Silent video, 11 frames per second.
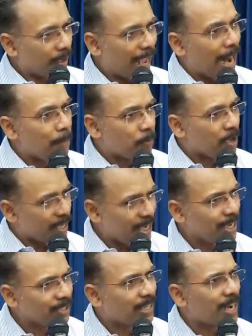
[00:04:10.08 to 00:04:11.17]
help
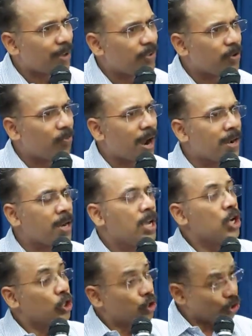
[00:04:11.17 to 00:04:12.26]
each and everyone
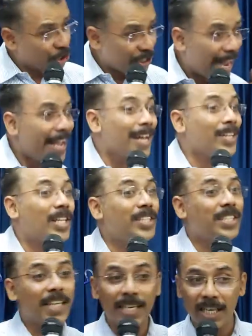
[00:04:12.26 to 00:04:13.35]
to share the
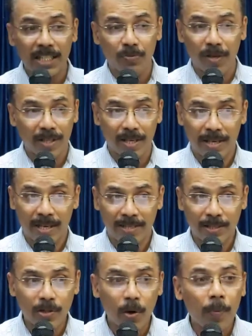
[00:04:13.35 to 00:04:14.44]
genius within
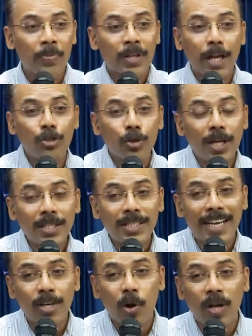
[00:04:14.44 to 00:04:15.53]
us. So, education
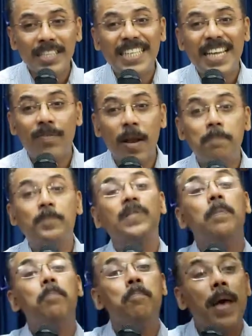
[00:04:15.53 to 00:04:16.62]
technology develops
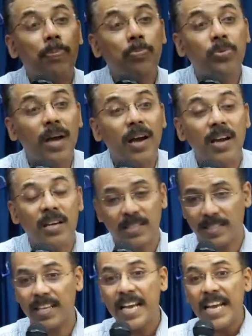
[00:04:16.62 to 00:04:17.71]
methods,
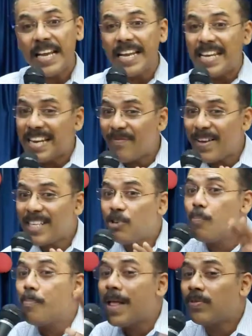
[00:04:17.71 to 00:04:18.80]

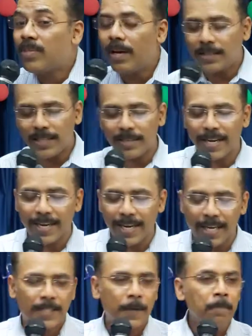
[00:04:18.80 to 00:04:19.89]
innovative methods and
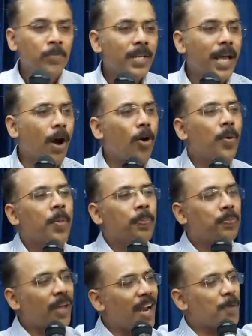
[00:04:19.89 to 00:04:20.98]
techniques. Now,
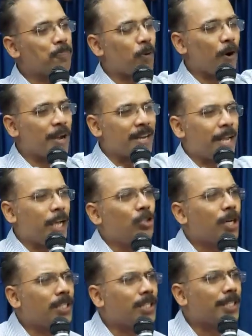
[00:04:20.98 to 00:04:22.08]
third point,
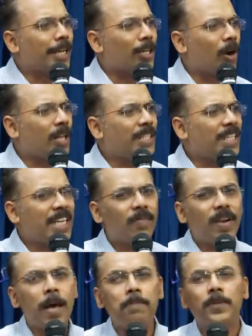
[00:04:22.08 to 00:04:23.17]
education technology
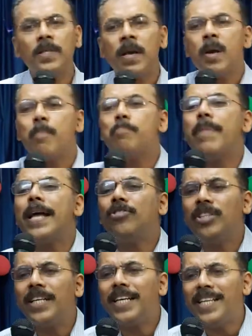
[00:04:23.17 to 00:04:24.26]
develops
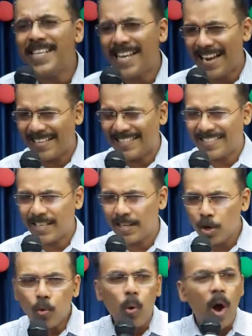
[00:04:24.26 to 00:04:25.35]
materials.
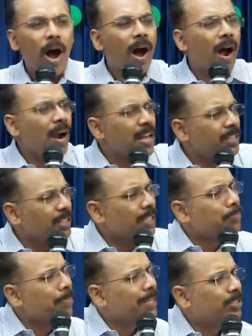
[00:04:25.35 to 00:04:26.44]
Quality
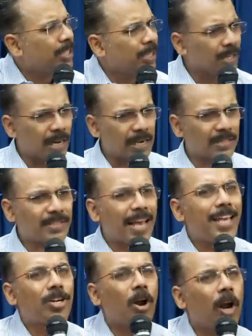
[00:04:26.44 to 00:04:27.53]
materials,
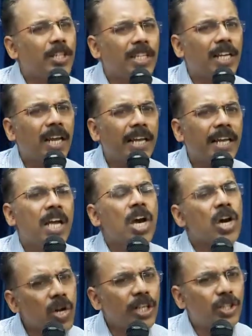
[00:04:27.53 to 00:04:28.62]
psychologically
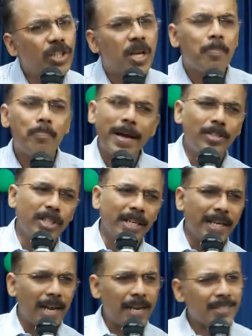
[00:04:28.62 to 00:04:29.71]
rich
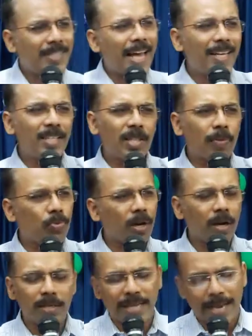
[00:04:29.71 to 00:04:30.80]
materials. That is the
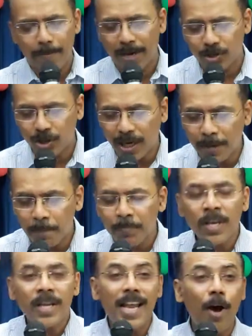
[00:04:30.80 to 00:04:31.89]
third dimension.
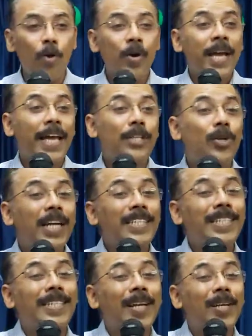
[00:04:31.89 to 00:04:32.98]
Now,
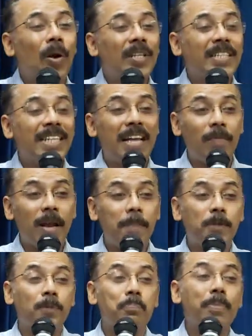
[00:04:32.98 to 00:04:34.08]
education technology
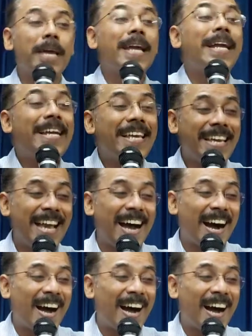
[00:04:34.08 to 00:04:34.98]
develops media.